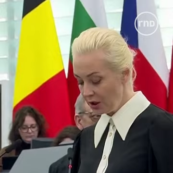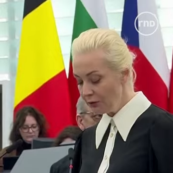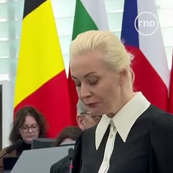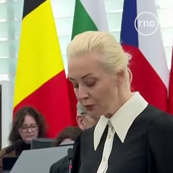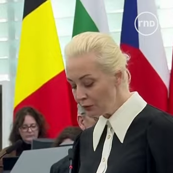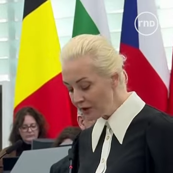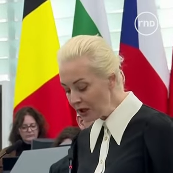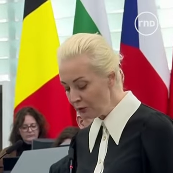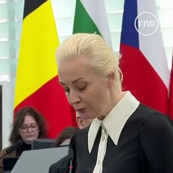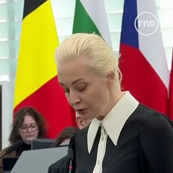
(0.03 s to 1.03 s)
If you
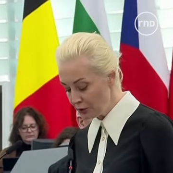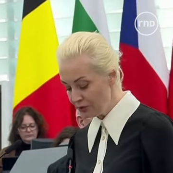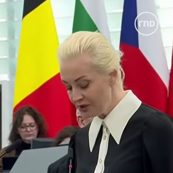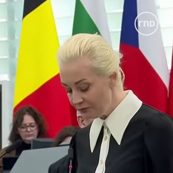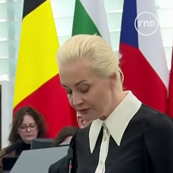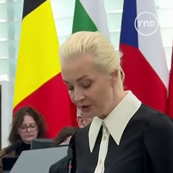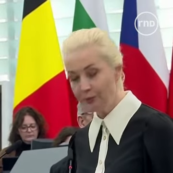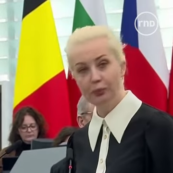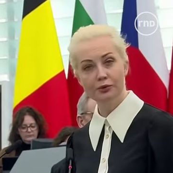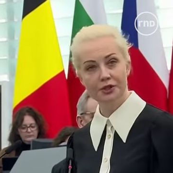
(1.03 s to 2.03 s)
really want to defeat
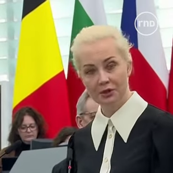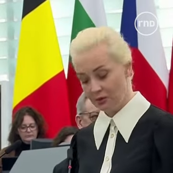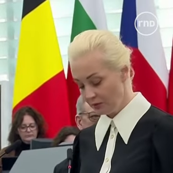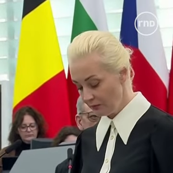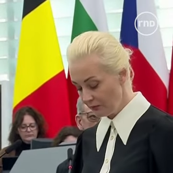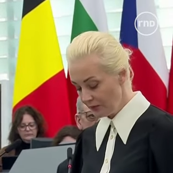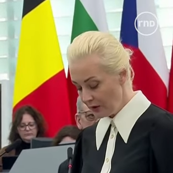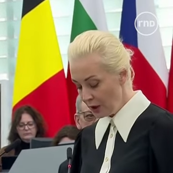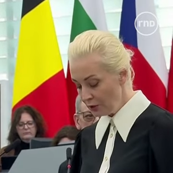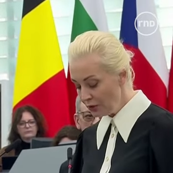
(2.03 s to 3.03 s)
Putin,
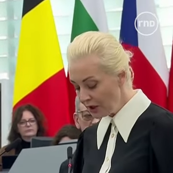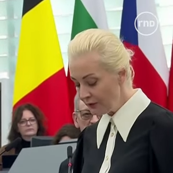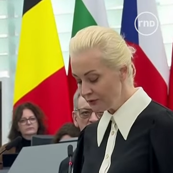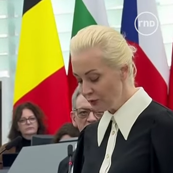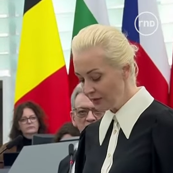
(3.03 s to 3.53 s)
you have to